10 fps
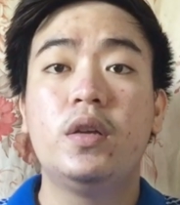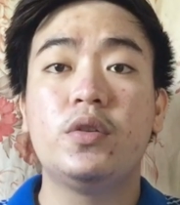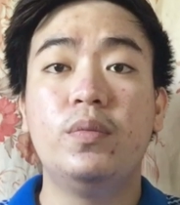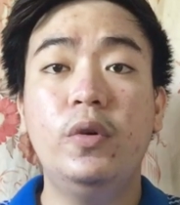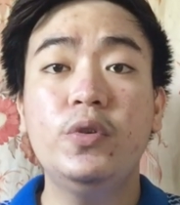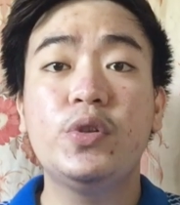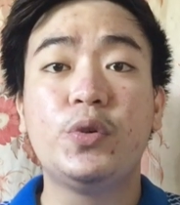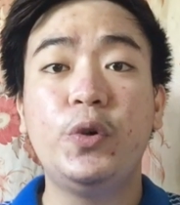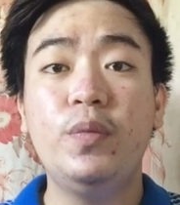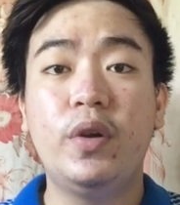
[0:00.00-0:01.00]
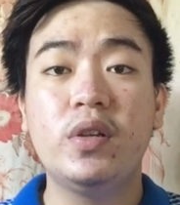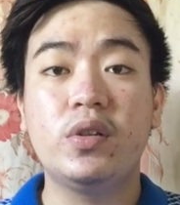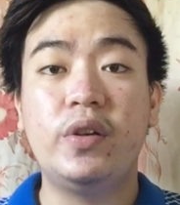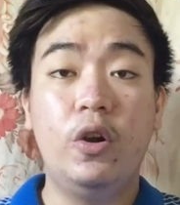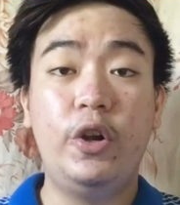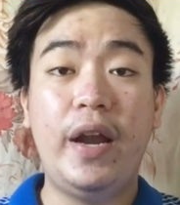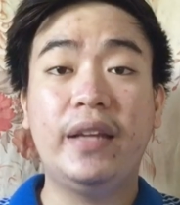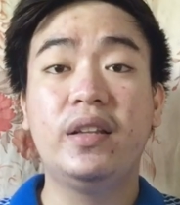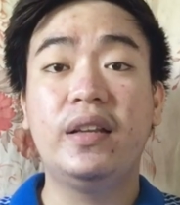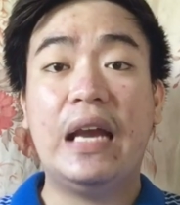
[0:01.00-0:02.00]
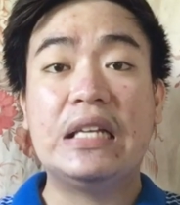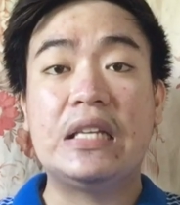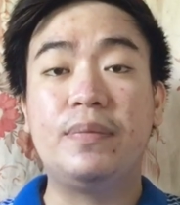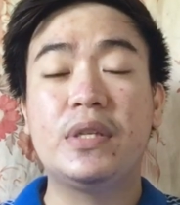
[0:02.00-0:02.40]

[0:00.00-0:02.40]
So most rumors or idle gossip